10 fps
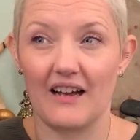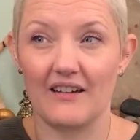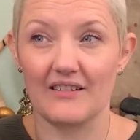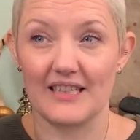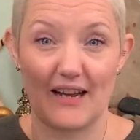
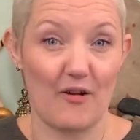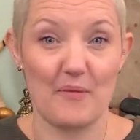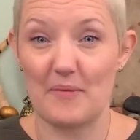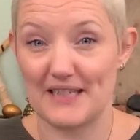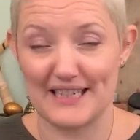Set up my
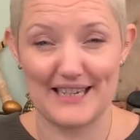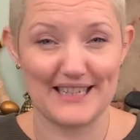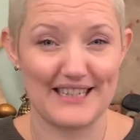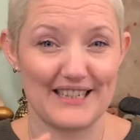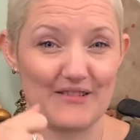
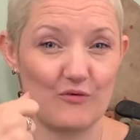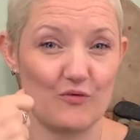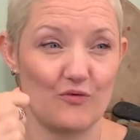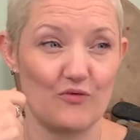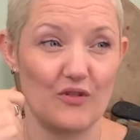business,
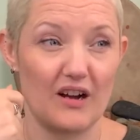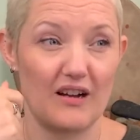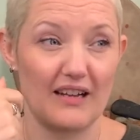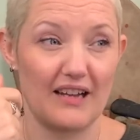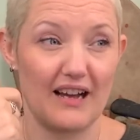
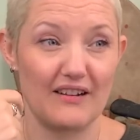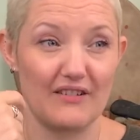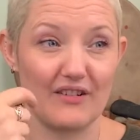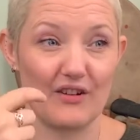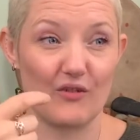and
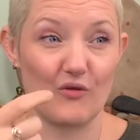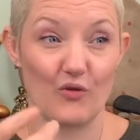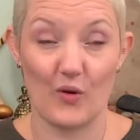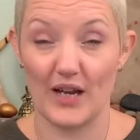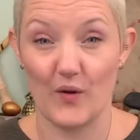
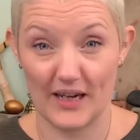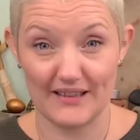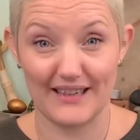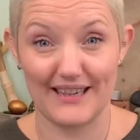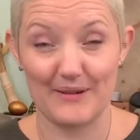quite
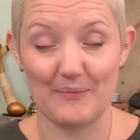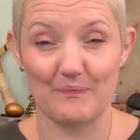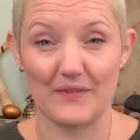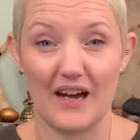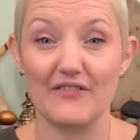quickly
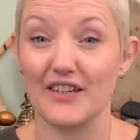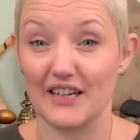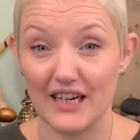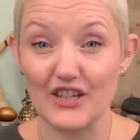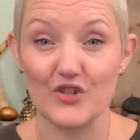after I
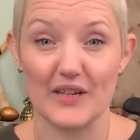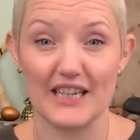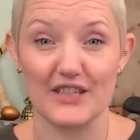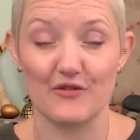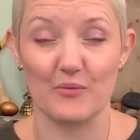
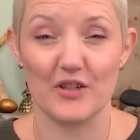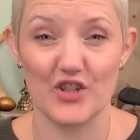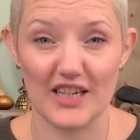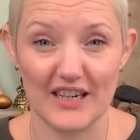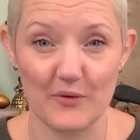graduated from my
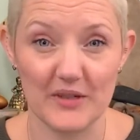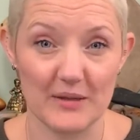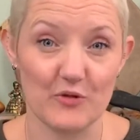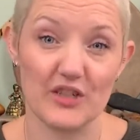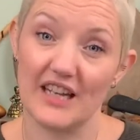training, I was
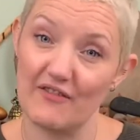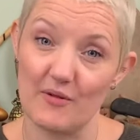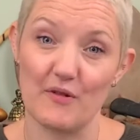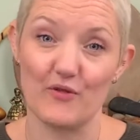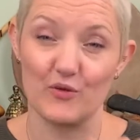able to give up
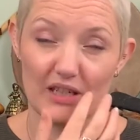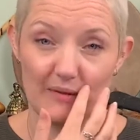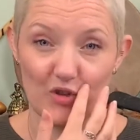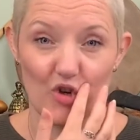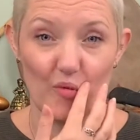my full-time
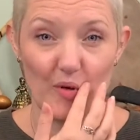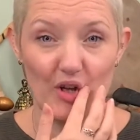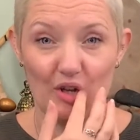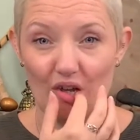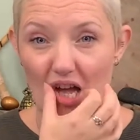job,
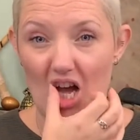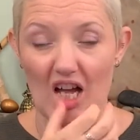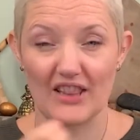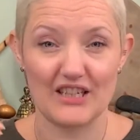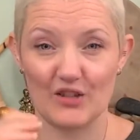
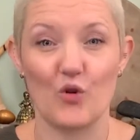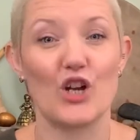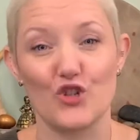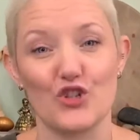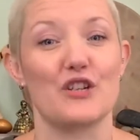and this is what I
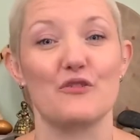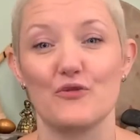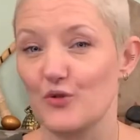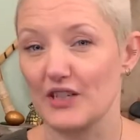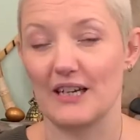do now,
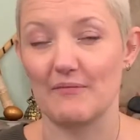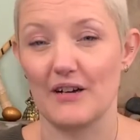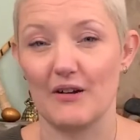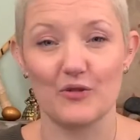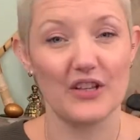full-time.
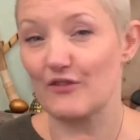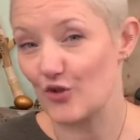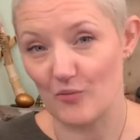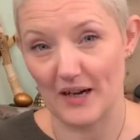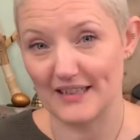I will never go
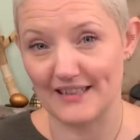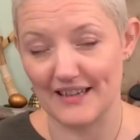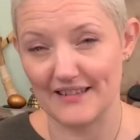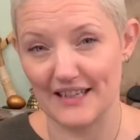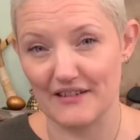back to
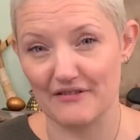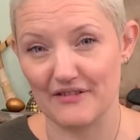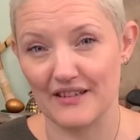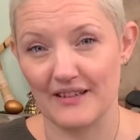that life.